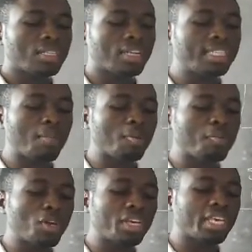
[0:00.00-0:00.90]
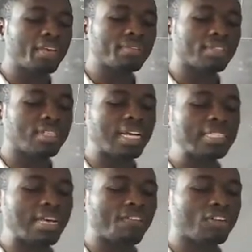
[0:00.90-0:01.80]
The table below gives
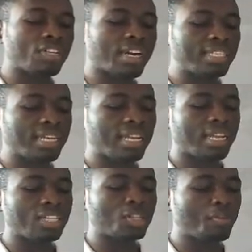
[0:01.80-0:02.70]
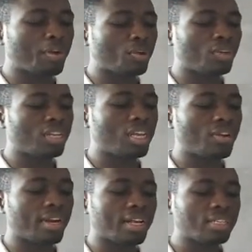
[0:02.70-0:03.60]
data for the radiant energy per unit
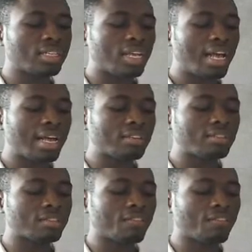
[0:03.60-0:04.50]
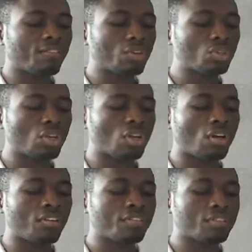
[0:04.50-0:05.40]
area as a function
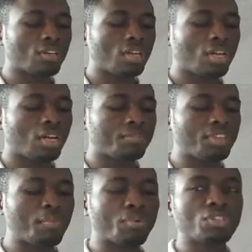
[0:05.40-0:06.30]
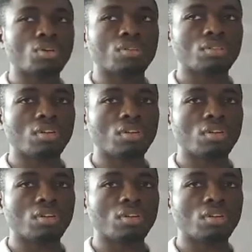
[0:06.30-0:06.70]
of temperature.